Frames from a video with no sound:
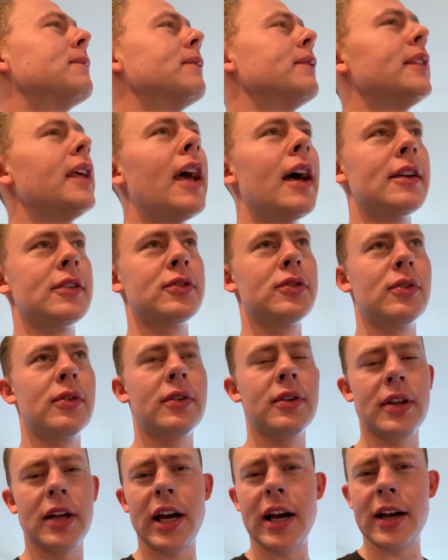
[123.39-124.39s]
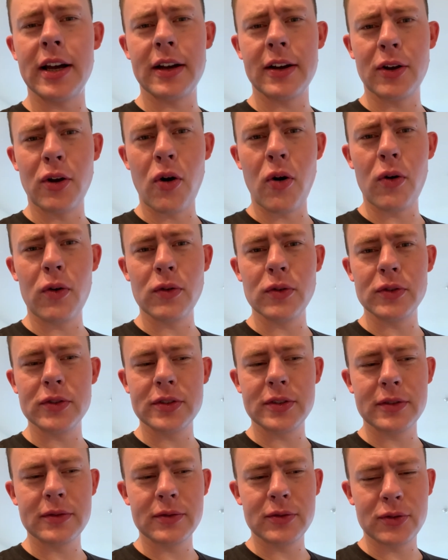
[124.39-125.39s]
yeah, so
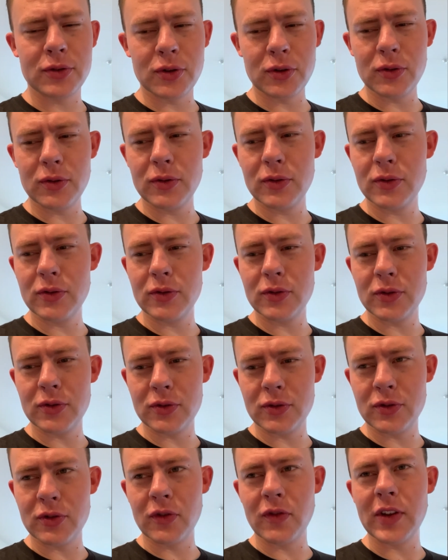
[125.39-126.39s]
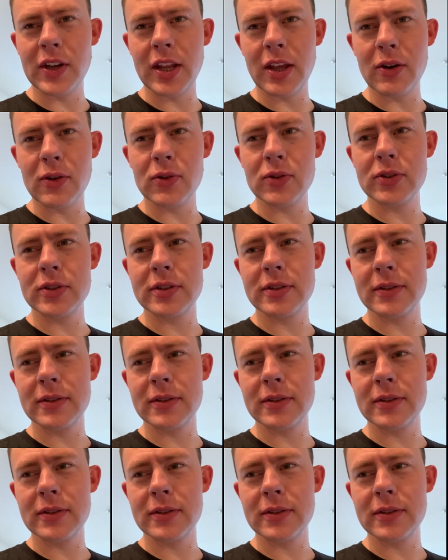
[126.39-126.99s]
goals, 2 videos.